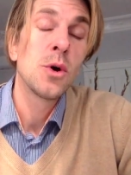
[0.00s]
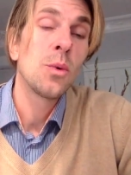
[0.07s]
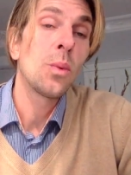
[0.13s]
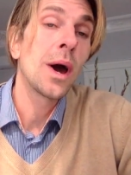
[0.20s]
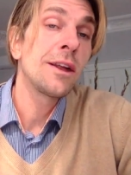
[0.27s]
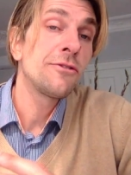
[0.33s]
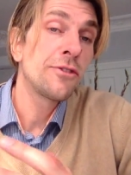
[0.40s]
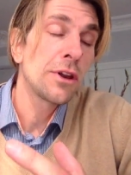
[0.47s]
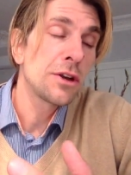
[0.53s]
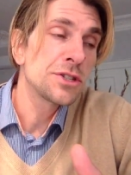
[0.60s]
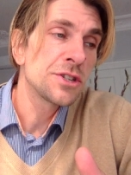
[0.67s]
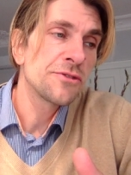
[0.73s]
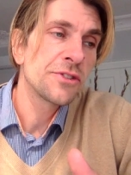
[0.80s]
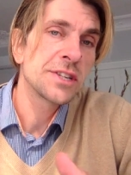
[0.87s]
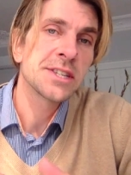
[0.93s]
While
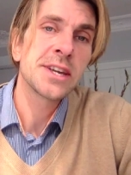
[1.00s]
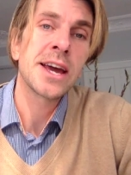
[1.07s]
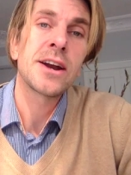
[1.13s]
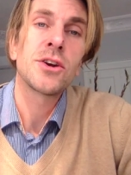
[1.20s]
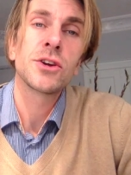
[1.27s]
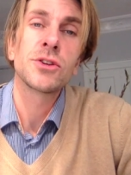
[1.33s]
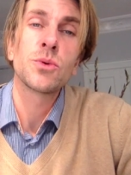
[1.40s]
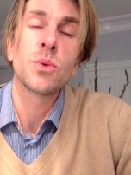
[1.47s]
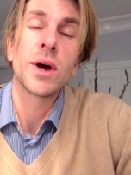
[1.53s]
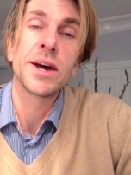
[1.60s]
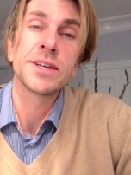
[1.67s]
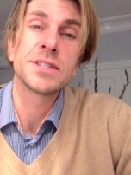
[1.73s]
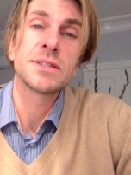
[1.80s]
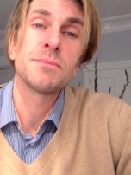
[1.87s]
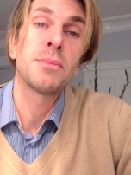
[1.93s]
philosophy is
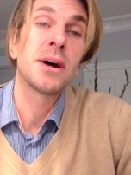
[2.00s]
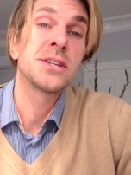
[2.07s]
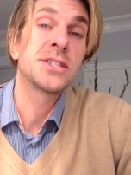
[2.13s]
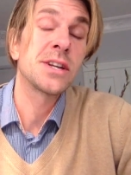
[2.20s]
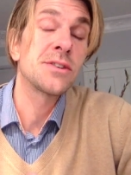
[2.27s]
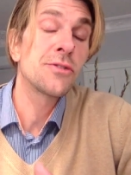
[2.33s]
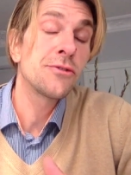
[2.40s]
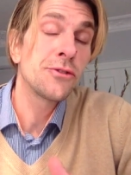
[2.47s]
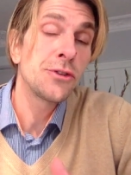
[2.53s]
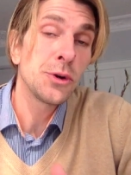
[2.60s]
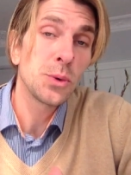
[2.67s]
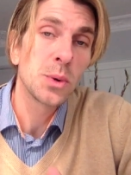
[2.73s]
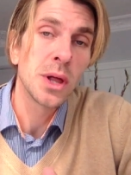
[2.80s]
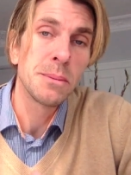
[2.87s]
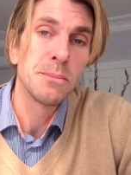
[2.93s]
characterized by a
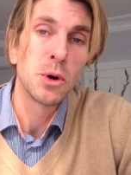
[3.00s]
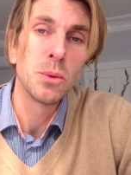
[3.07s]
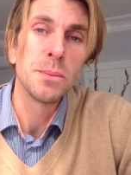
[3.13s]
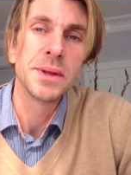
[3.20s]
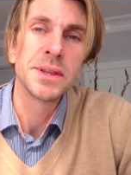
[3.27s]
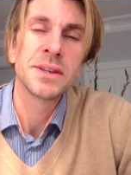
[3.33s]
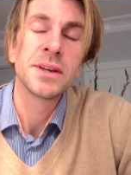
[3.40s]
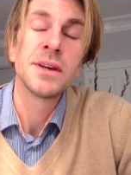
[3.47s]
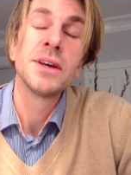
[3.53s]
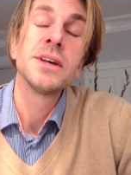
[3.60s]
centrifugal movement,